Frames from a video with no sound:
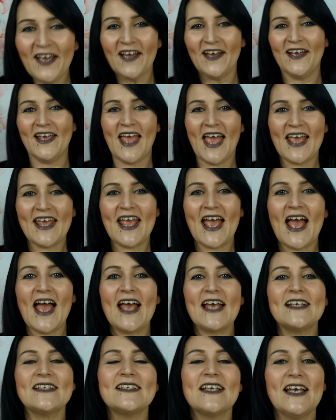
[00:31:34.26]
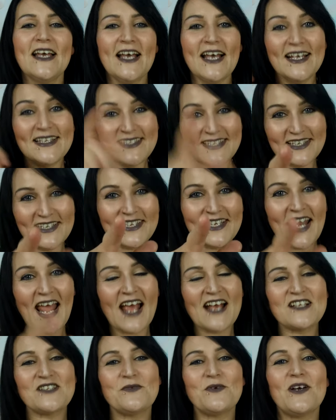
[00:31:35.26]
Okay, guys, until the
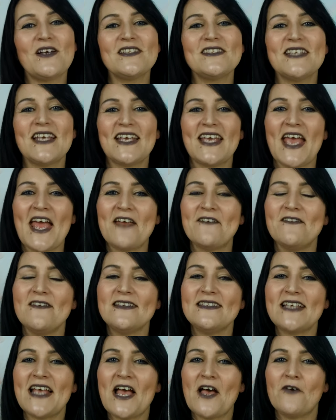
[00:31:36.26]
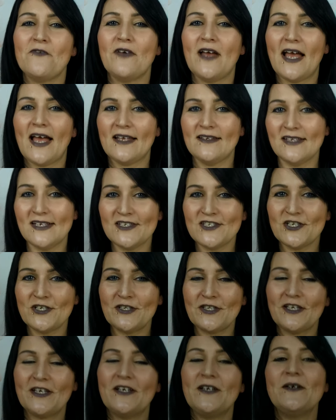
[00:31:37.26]
next one, take care of yourself and each
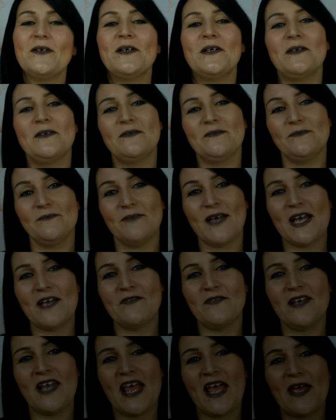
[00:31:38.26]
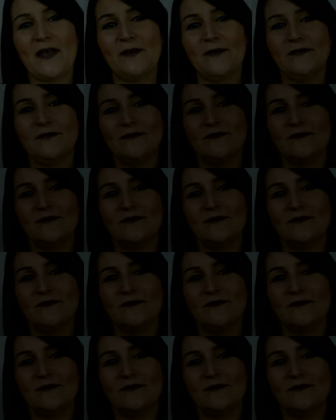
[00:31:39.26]
other. Bye for now.